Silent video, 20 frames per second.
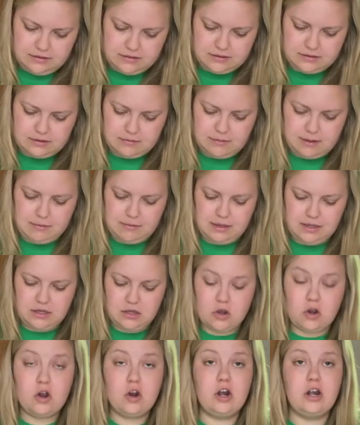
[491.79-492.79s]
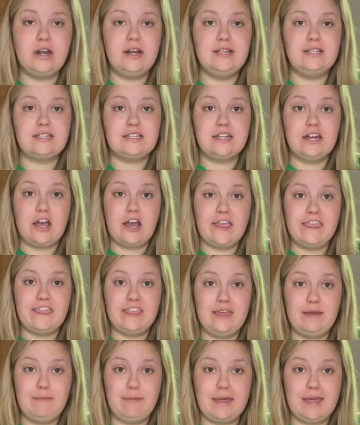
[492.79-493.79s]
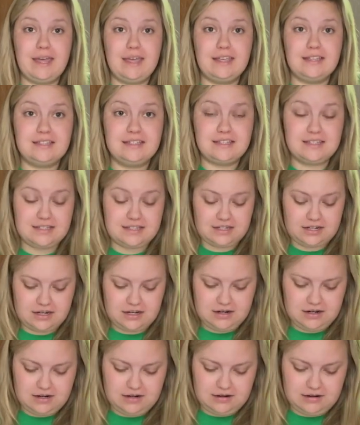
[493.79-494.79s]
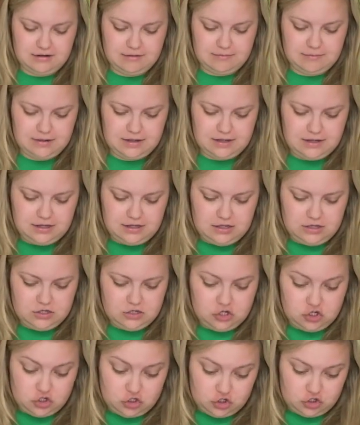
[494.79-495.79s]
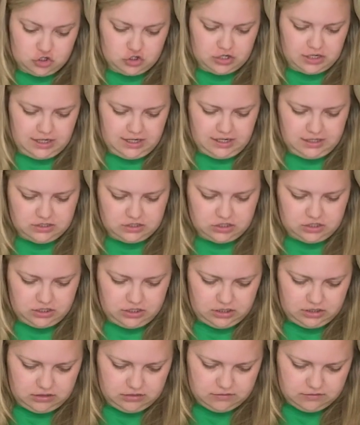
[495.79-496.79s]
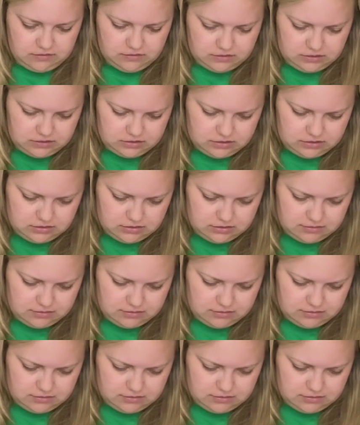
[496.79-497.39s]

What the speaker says: So maybe yarn is not the best string to use,